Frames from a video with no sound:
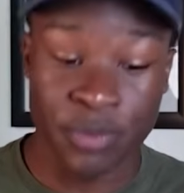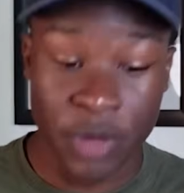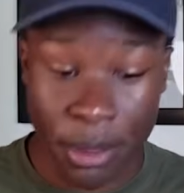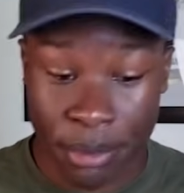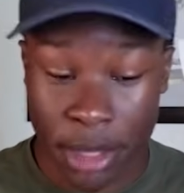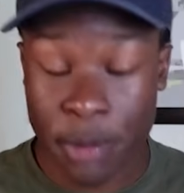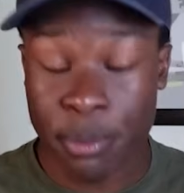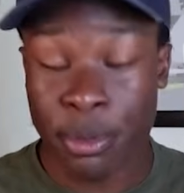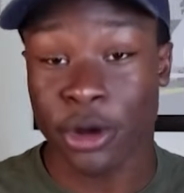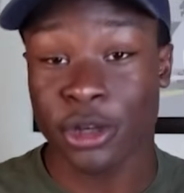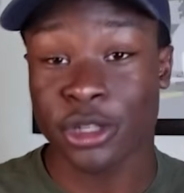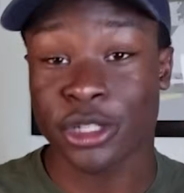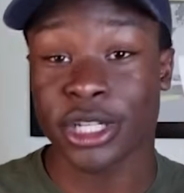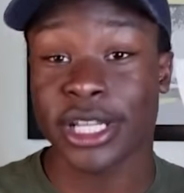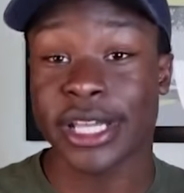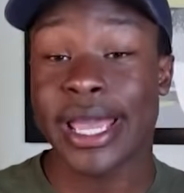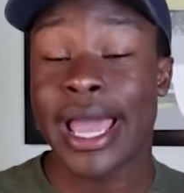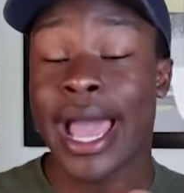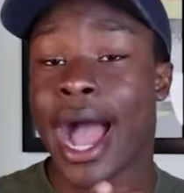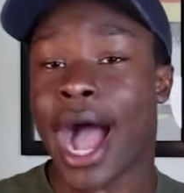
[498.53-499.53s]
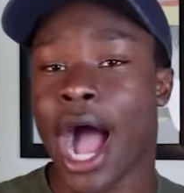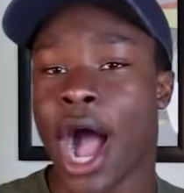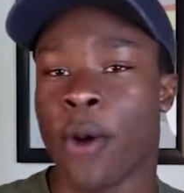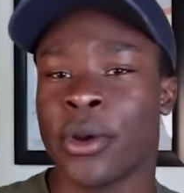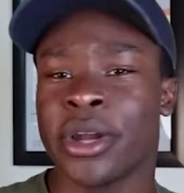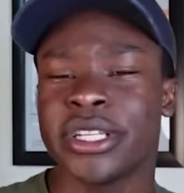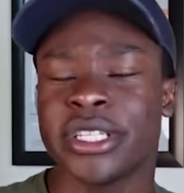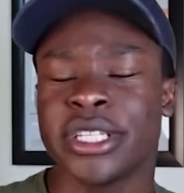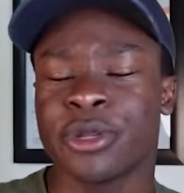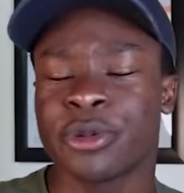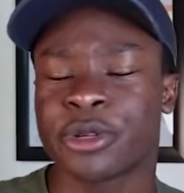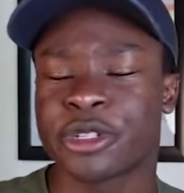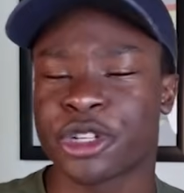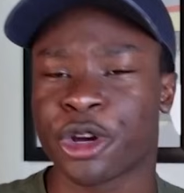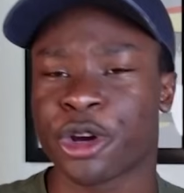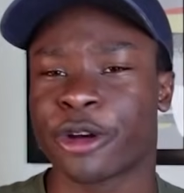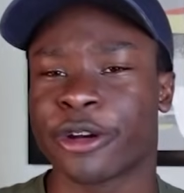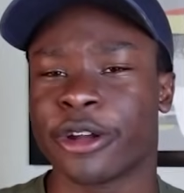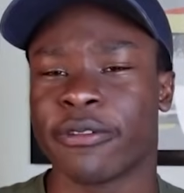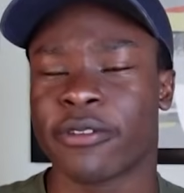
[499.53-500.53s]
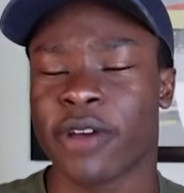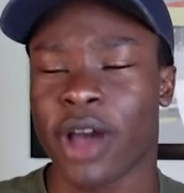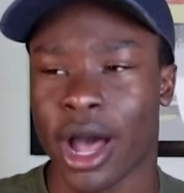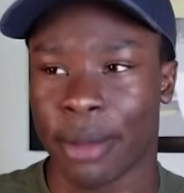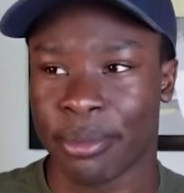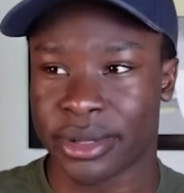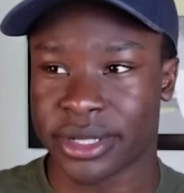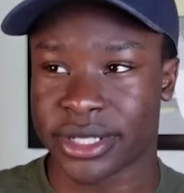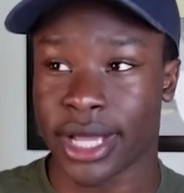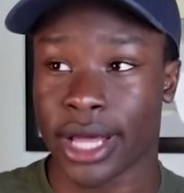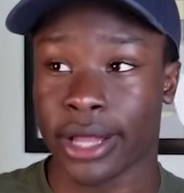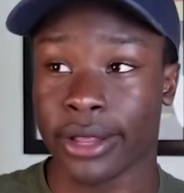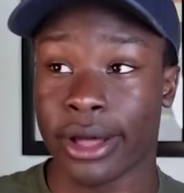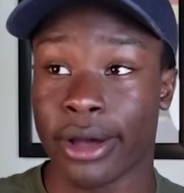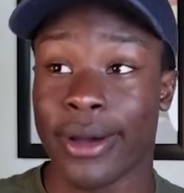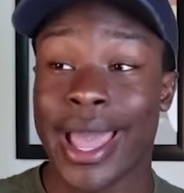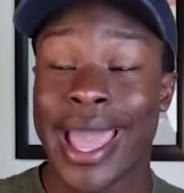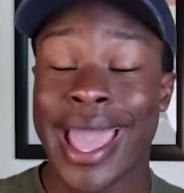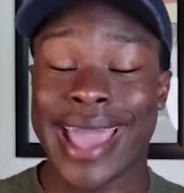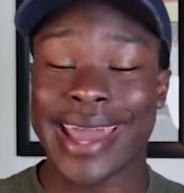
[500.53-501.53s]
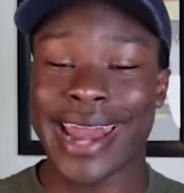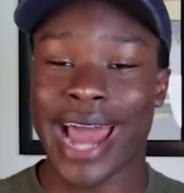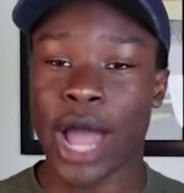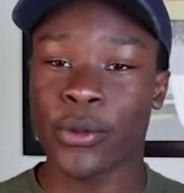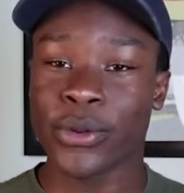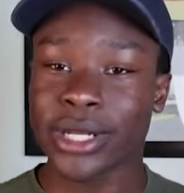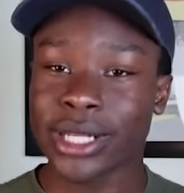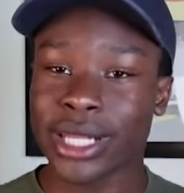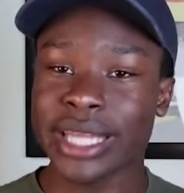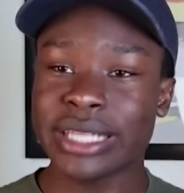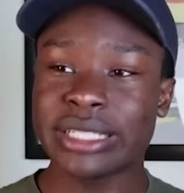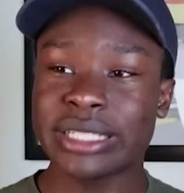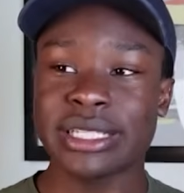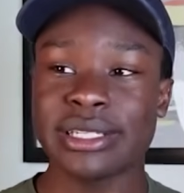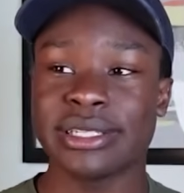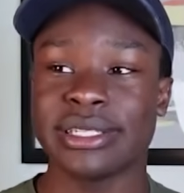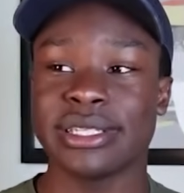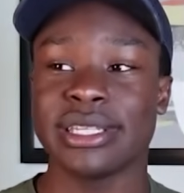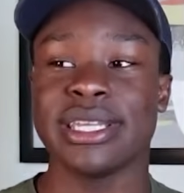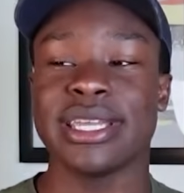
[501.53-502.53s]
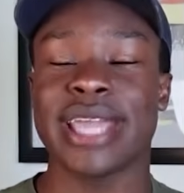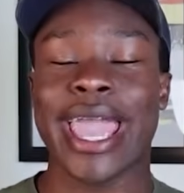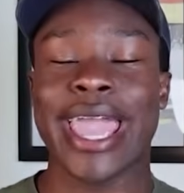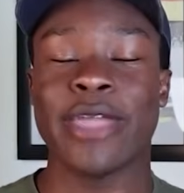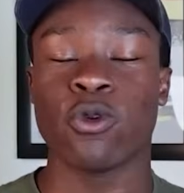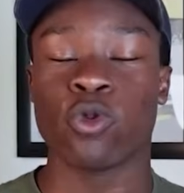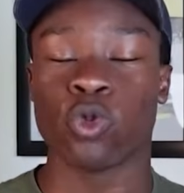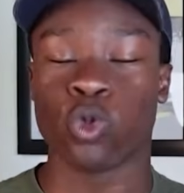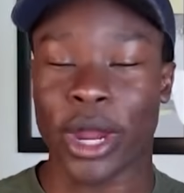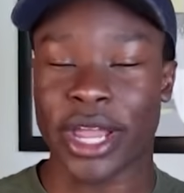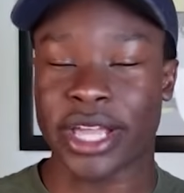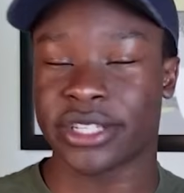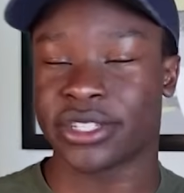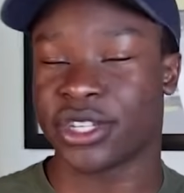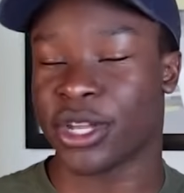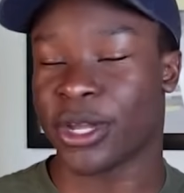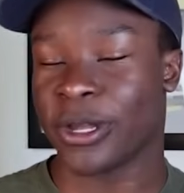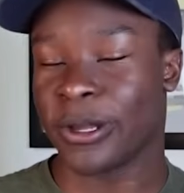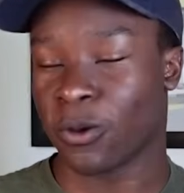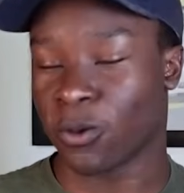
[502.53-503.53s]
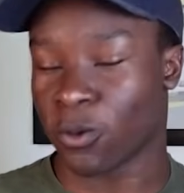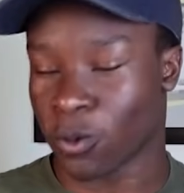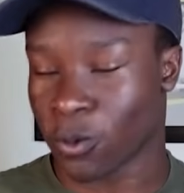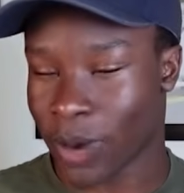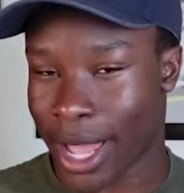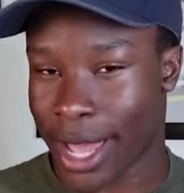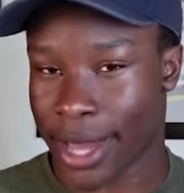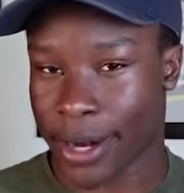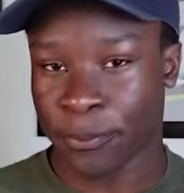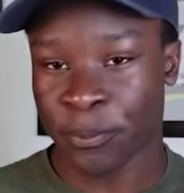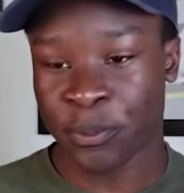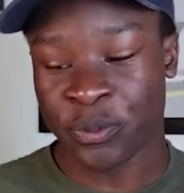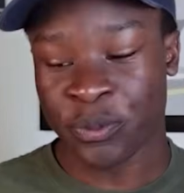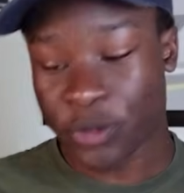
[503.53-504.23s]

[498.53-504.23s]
Me personally, I want to see the return of Compass Yellow, and I would like to see a racing red.